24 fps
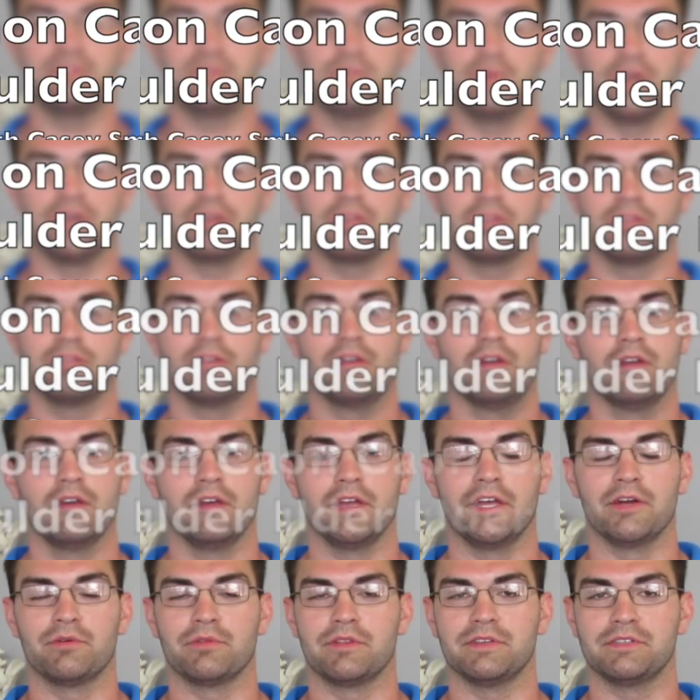Smith
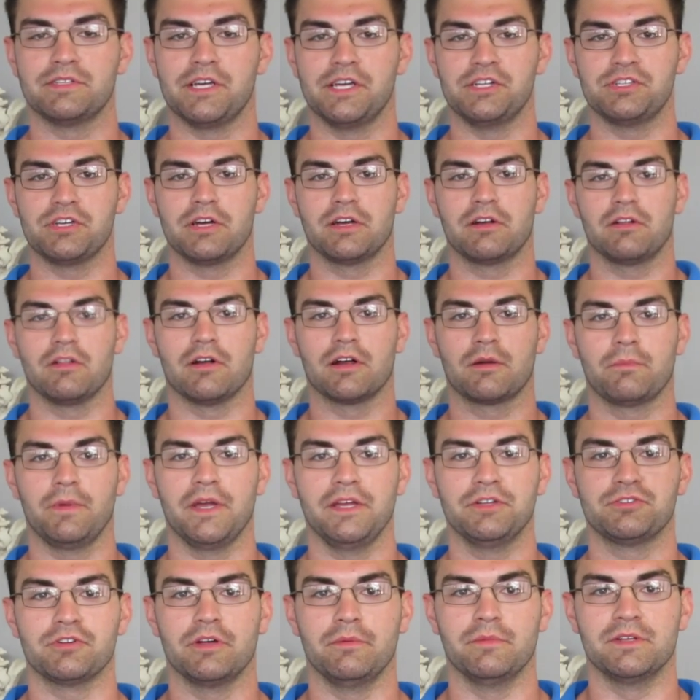here at the St. John Clark
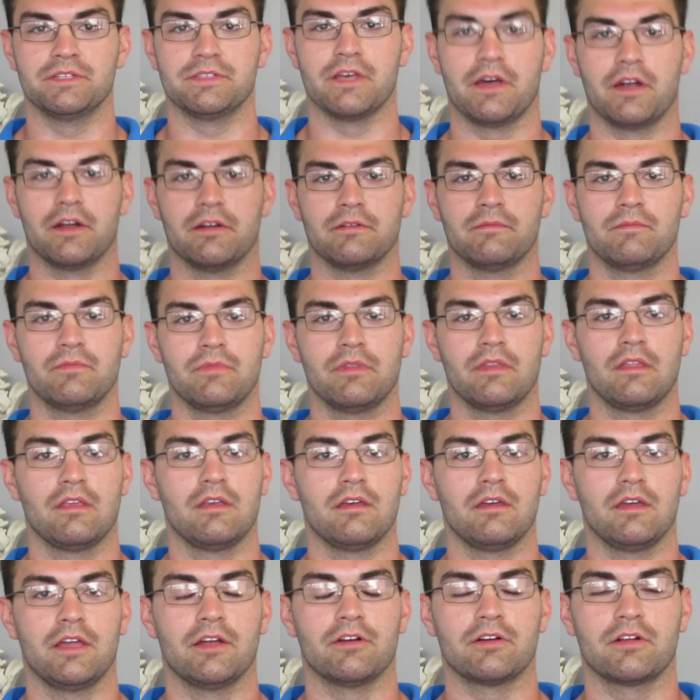Pain Treatment Center
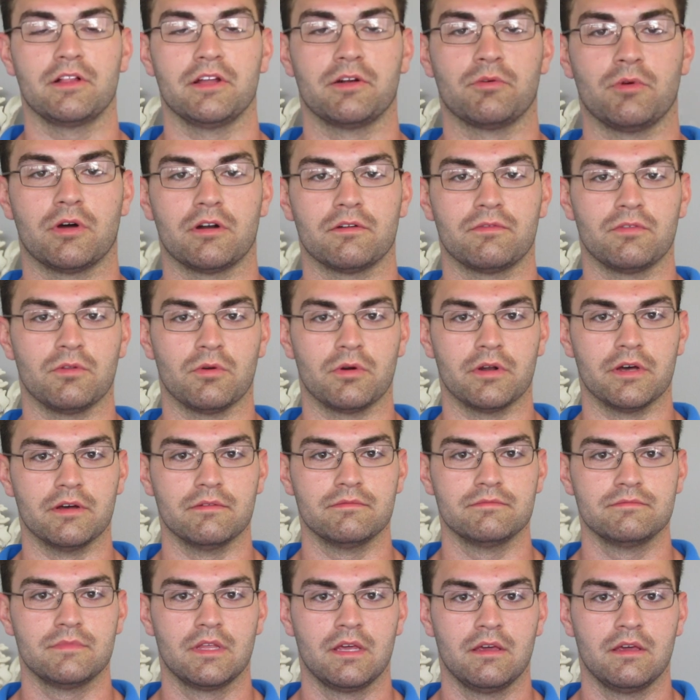here in Clearwater, Florida.